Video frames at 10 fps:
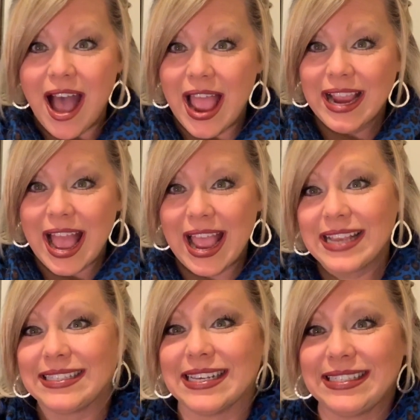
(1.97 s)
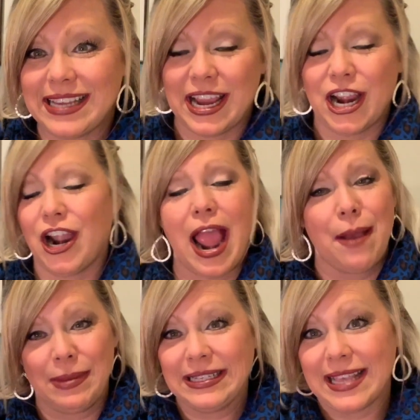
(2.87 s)
Hi guys, Liz here.
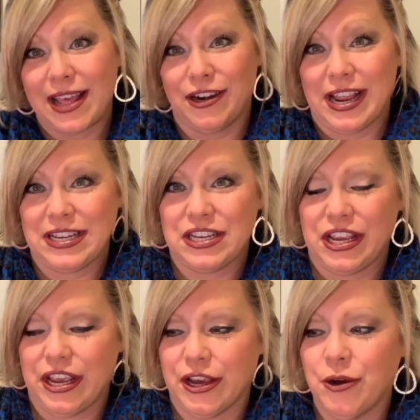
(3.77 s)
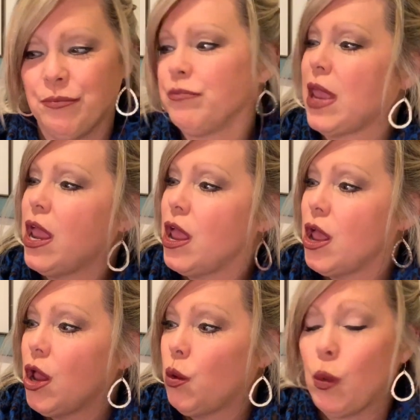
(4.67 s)
Happy Saturday to you.
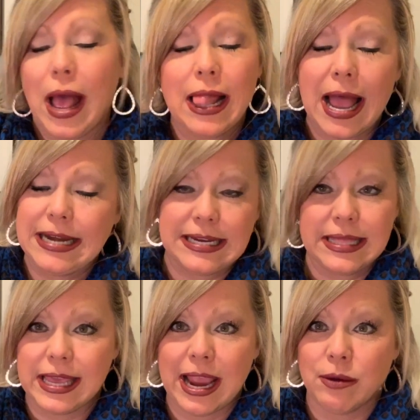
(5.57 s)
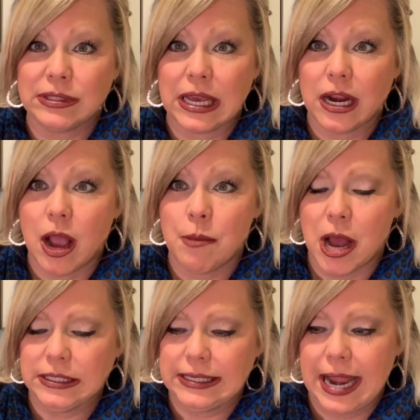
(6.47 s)
Well, I didn't think I was going to come
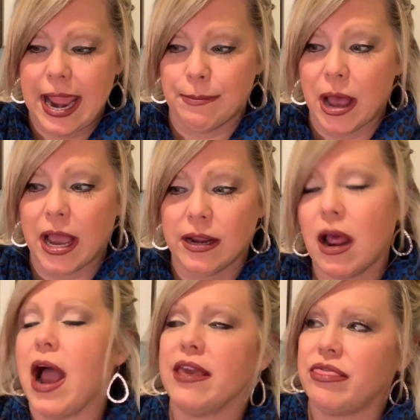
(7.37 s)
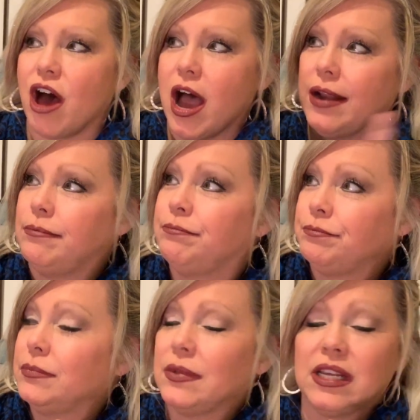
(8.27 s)
on today, but I thought
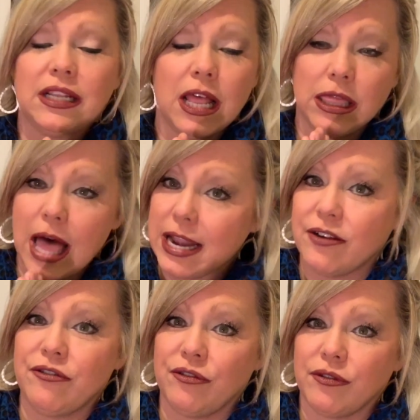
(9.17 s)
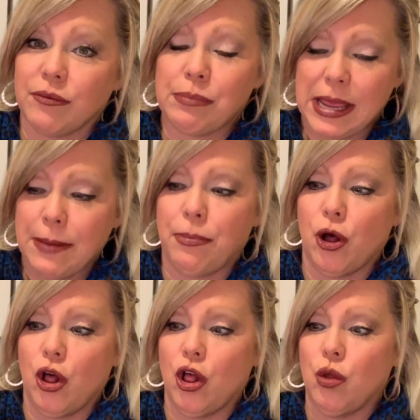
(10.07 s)
a lot of
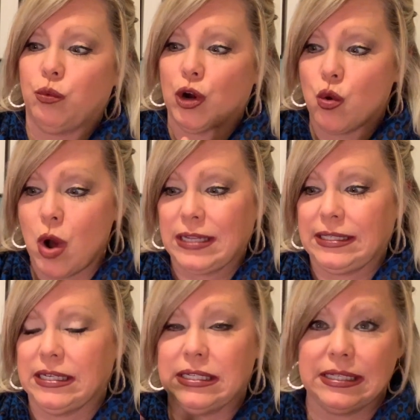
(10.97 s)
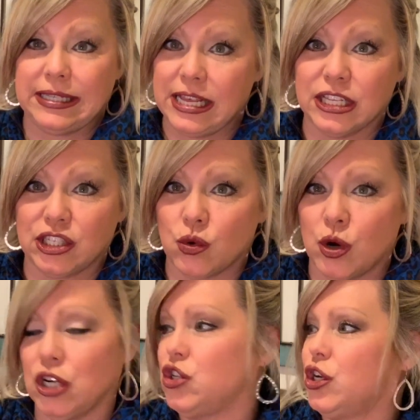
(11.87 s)
people requested to see the
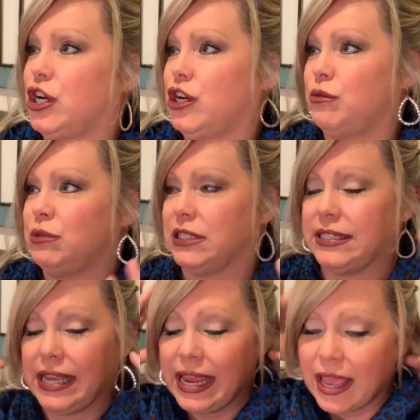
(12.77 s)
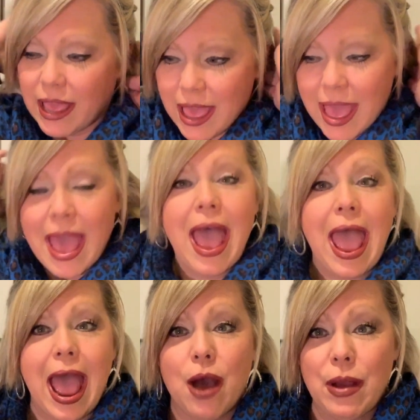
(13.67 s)
storage room, to see
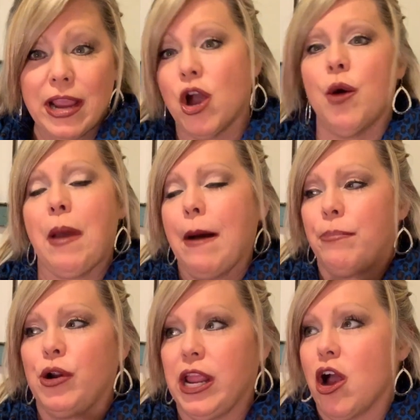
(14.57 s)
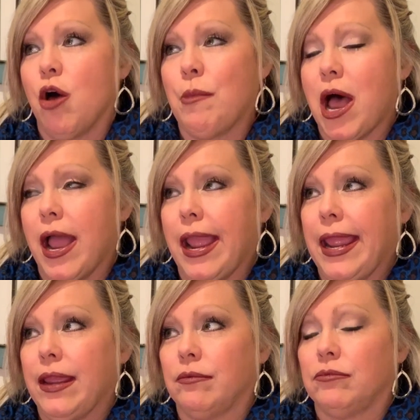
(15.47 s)
how I go about putting all
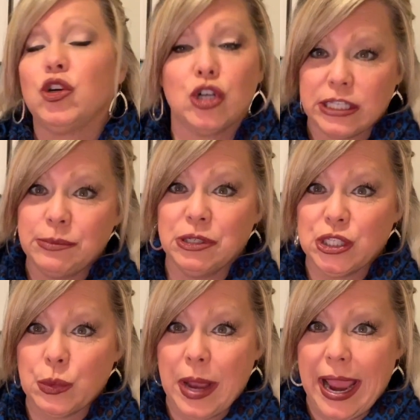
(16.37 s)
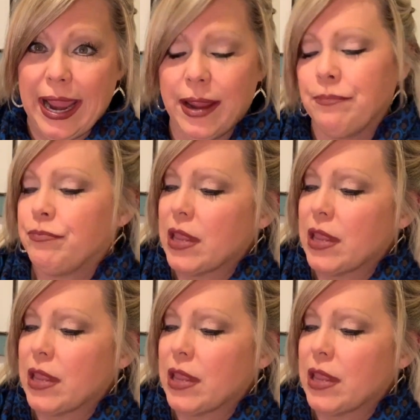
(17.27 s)
my Christmas away.